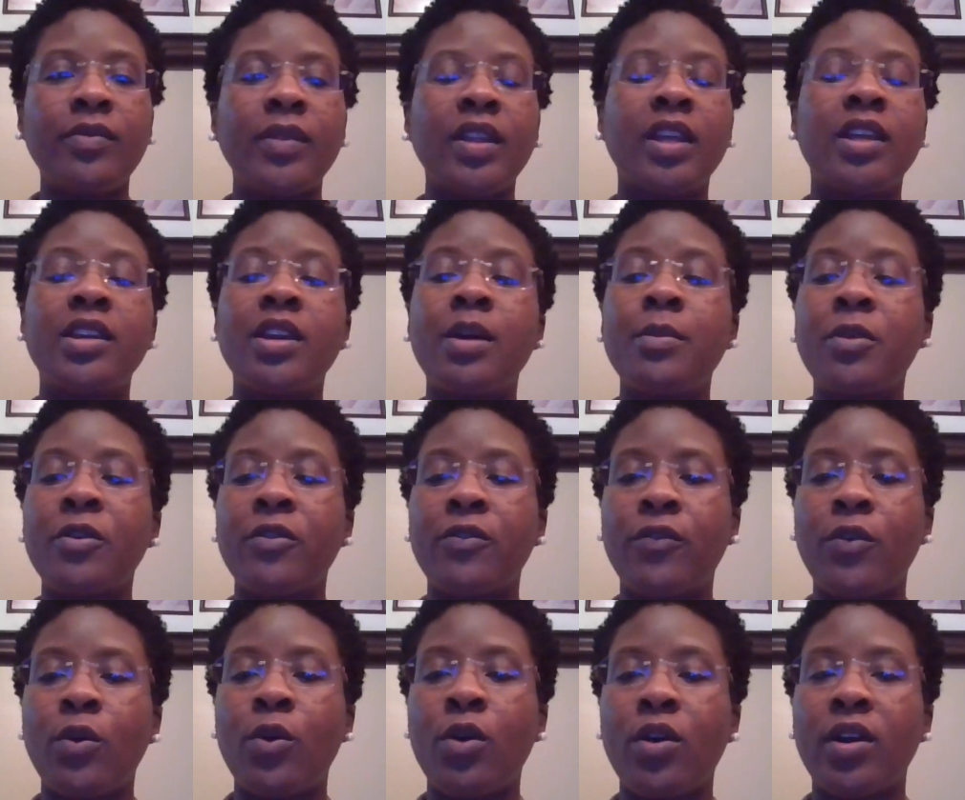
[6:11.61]
Number
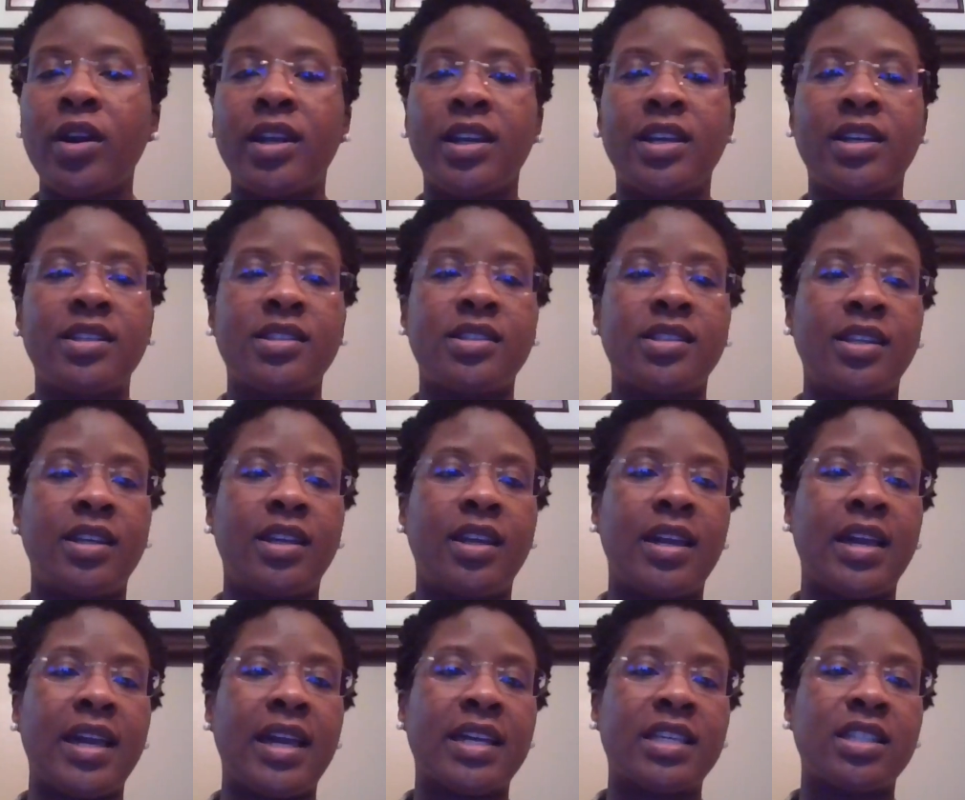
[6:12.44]
4 is the
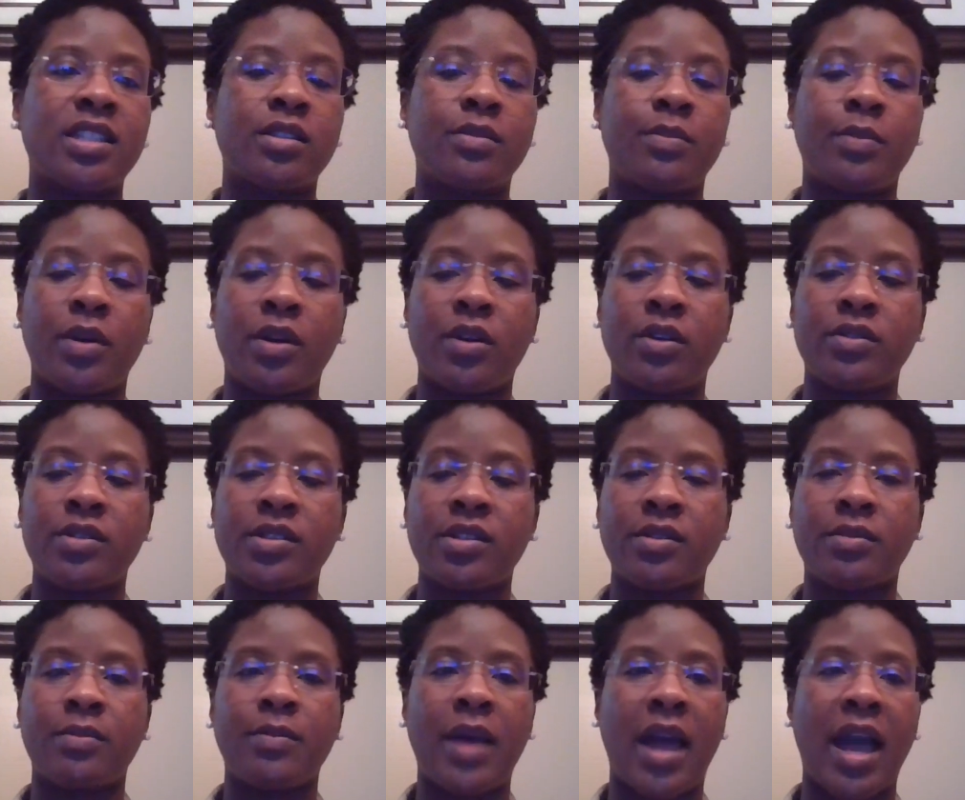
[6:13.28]
expert
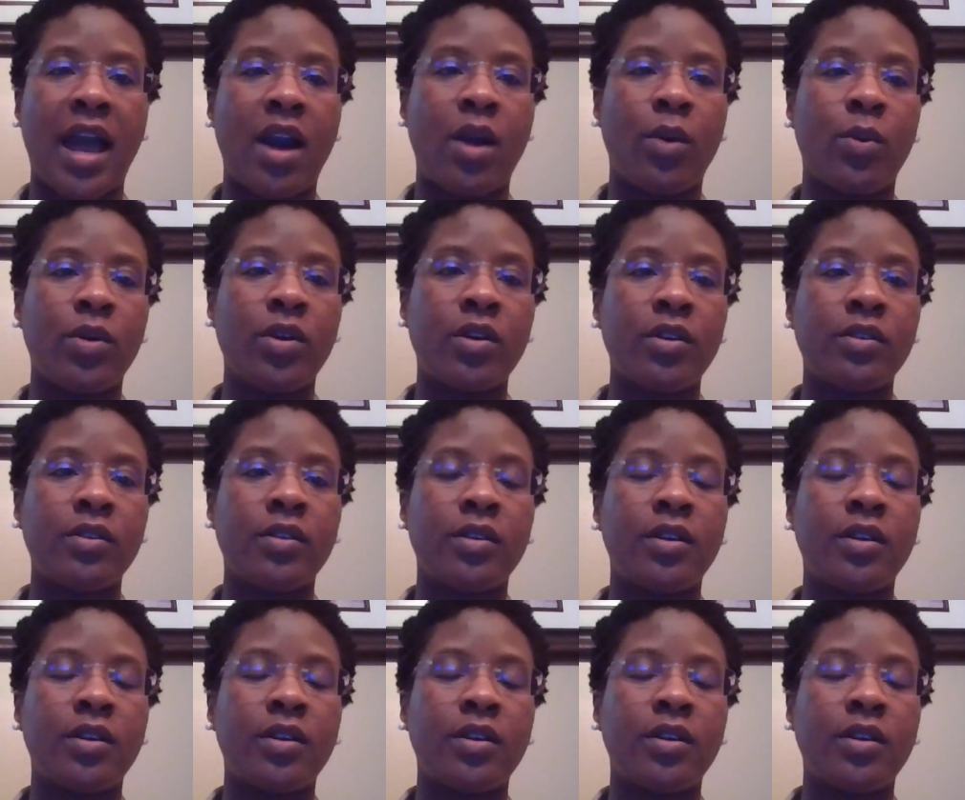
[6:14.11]
power.